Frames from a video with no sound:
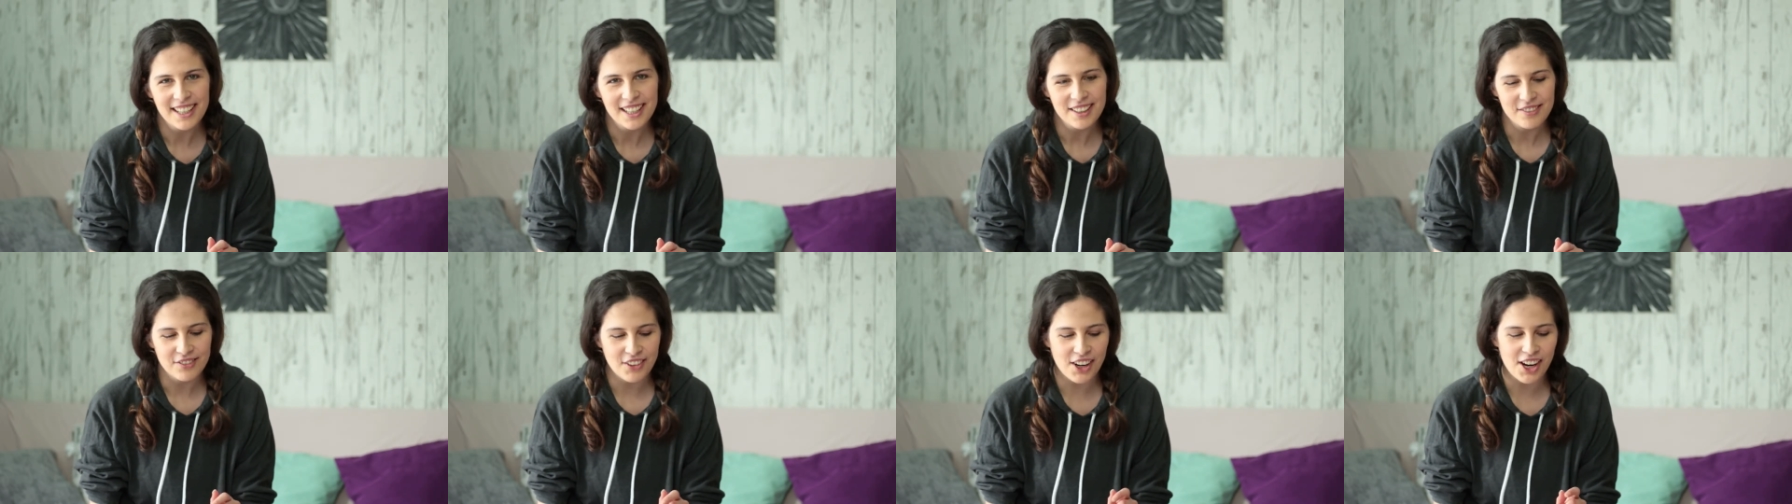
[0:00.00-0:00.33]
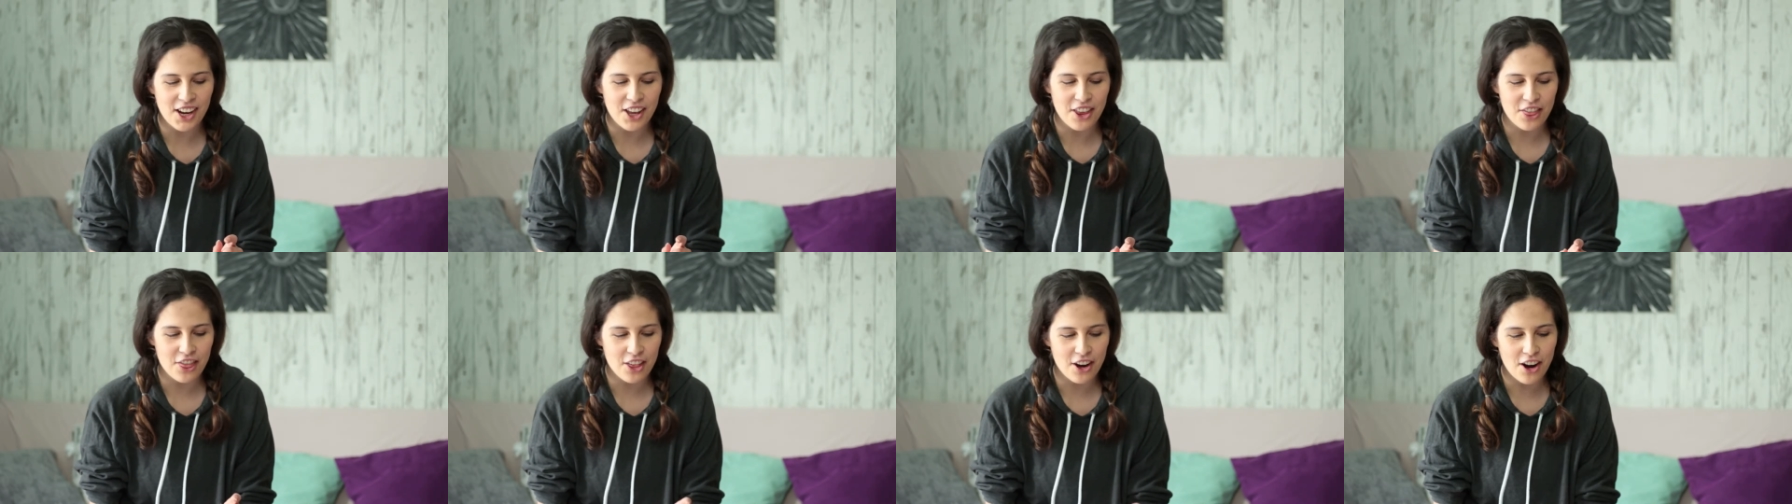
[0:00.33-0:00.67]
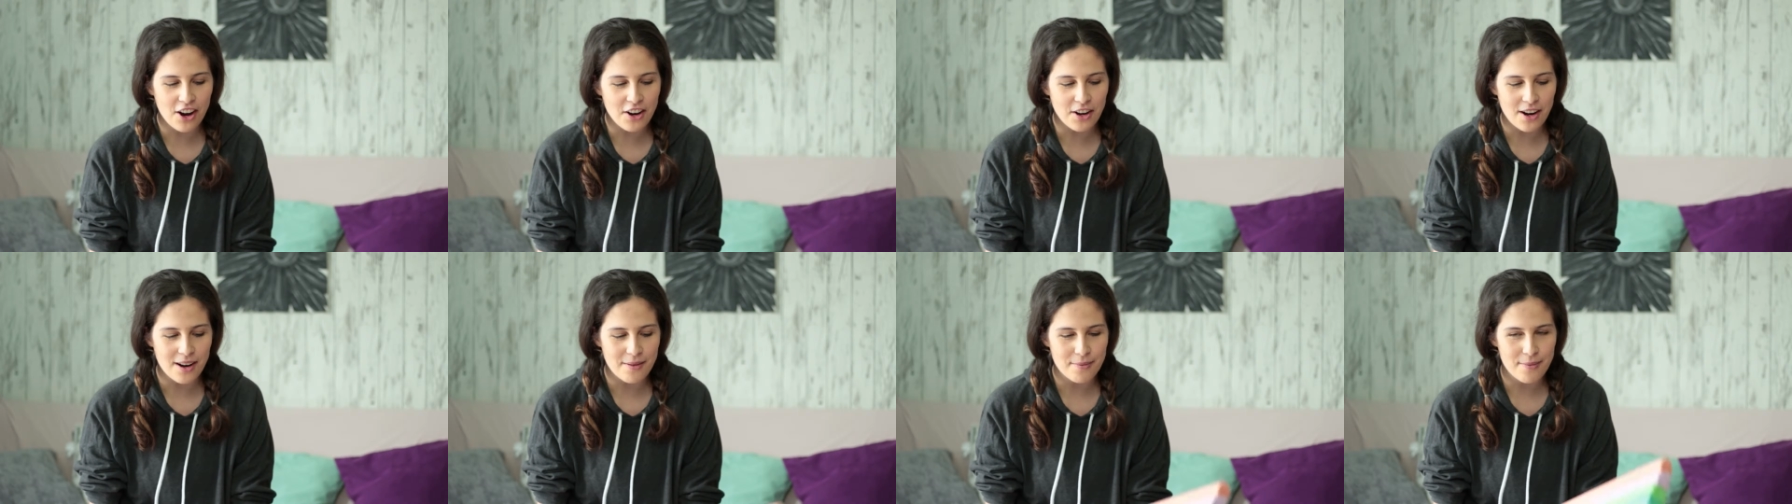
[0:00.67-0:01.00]
but I
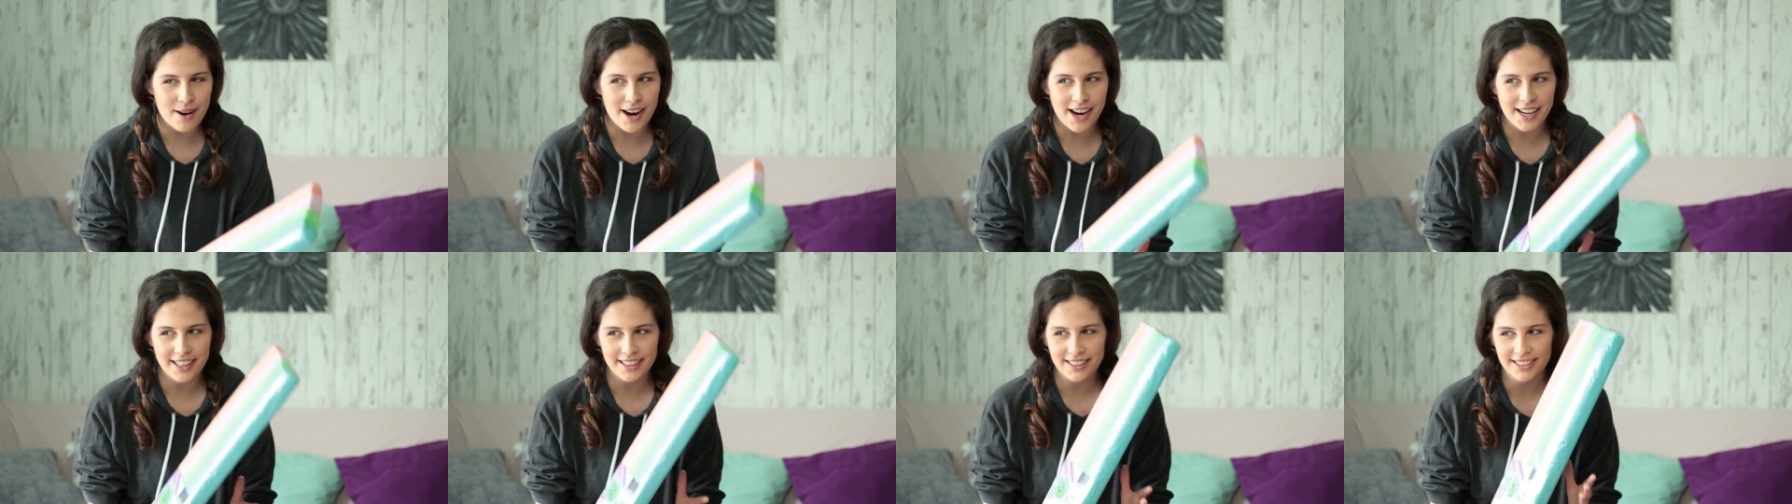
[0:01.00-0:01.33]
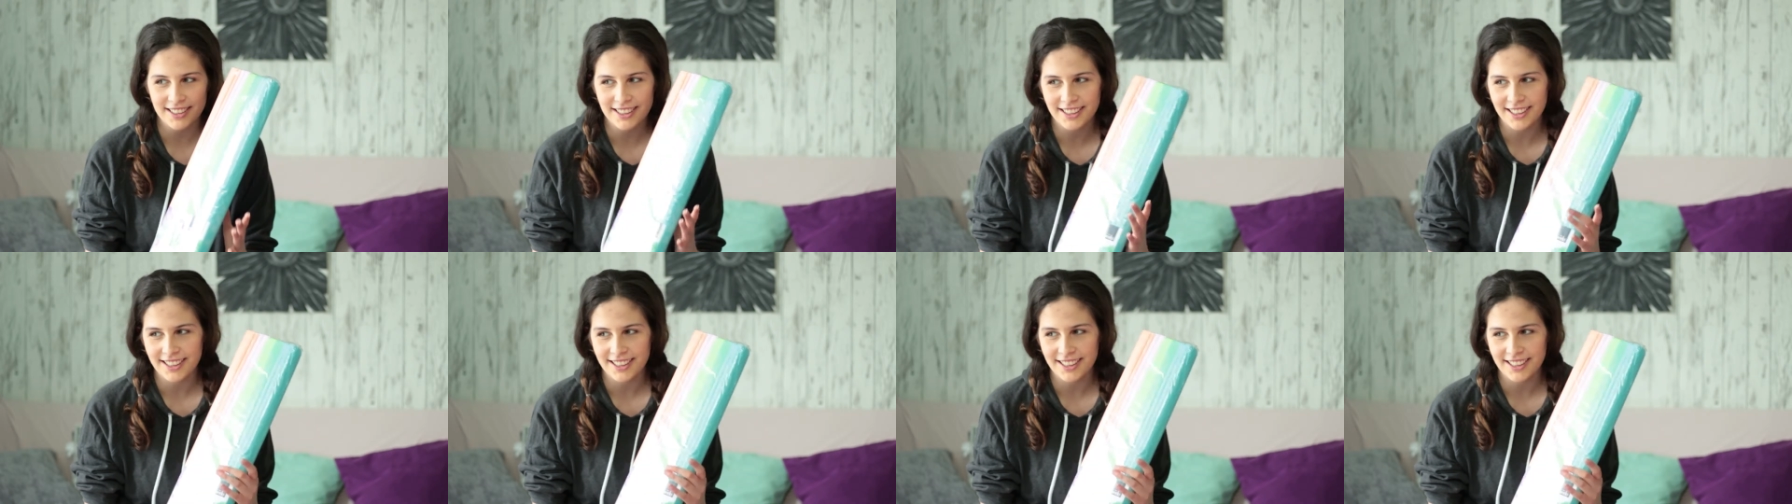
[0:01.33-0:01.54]
thought I might